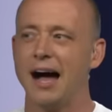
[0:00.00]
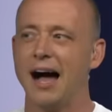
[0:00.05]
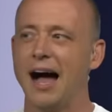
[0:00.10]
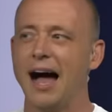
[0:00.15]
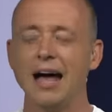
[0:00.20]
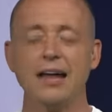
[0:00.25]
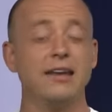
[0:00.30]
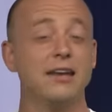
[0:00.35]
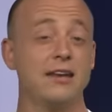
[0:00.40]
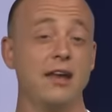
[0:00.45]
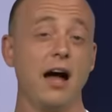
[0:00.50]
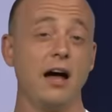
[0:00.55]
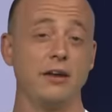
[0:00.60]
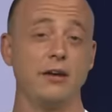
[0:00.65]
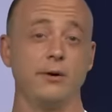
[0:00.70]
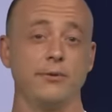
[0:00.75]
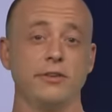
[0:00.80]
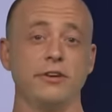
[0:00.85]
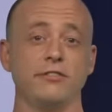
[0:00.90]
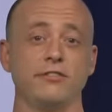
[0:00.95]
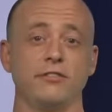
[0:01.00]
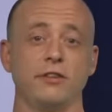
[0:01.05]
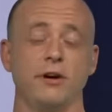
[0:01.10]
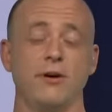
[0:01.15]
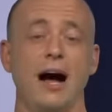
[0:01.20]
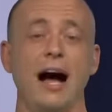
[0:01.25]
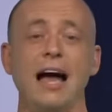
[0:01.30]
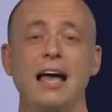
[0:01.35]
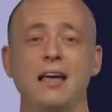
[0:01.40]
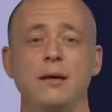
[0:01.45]
I did not know this,
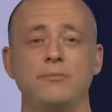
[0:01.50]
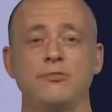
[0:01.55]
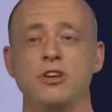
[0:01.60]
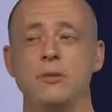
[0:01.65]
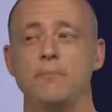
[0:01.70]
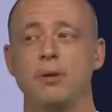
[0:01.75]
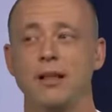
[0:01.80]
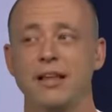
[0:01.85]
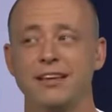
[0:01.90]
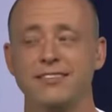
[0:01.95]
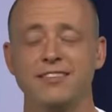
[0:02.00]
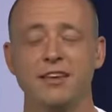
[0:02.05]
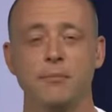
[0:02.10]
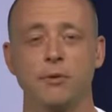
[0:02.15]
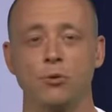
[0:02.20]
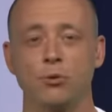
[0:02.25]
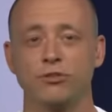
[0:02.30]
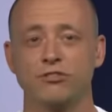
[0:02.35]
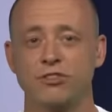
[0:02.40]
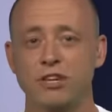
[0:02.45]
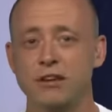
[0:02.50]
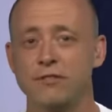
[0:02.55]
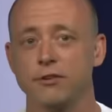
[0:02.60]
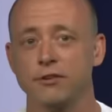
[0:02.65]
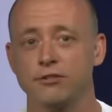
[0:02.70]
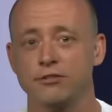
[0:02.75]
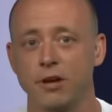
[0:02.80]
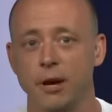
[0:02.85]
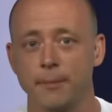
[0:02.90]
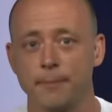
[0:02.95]
though. I M G plays him at
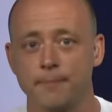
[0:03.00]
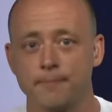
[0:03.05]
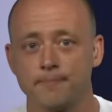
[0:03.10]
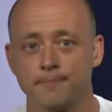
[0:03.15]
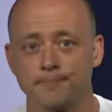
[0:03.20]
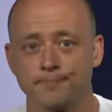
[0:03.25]
receiver some.